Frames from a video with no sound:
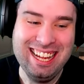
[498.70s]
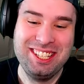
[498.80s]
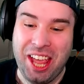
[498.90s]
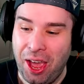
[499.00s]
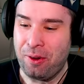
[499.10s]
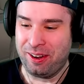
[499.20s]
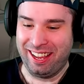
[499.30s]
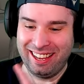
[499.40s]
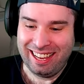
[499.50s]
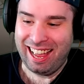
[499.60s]

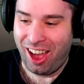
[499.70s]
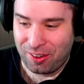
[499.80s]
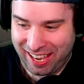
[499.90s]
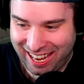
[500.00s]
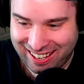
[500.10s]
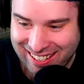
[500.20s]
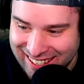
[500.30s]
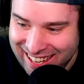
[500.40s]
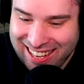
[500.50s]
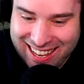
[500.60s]
Dude! Okay.
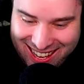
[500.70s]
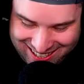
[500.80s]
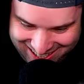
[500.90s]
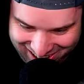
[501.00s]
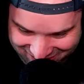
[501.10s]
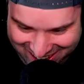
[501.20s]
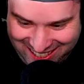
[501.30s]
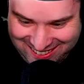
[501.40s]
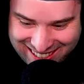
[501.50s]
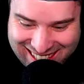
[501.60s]
All right.
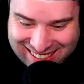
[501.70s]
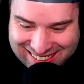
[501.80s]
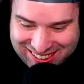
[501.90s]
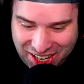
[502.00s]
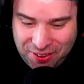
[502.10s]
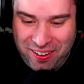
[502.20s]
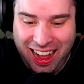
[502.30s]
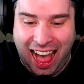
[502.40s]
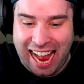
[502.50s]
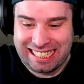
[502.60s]
So
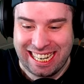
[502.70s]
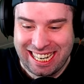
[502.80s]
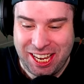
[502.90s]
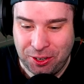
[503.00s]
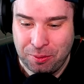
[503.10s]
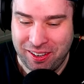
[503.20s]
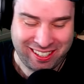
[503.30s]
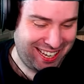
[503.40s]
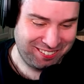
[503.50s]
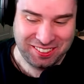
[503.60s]
I did hear,
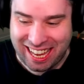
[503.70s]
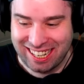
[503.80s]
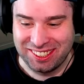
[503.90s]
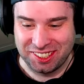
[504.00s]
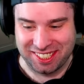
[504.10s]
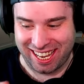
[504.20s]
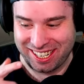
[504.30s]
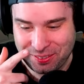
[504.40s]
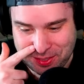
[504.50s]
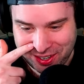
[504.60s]
okay, I'm getting a little
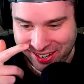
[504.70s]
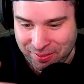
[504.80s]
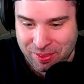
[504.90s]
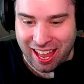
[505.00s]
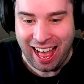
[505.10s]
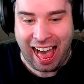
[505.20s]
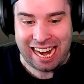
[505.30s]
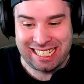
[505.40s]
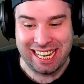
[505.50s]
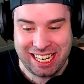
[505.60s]
excited. I'm sorry.
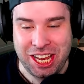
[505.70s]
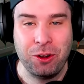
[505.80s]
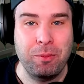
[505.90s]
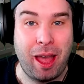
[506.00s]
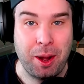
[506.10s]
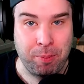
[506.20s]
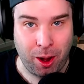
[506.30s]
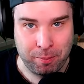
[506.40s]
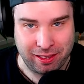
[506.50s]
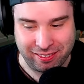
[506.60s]
I did hear about
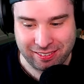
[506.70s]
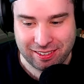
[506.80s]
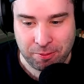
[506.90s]
apartments.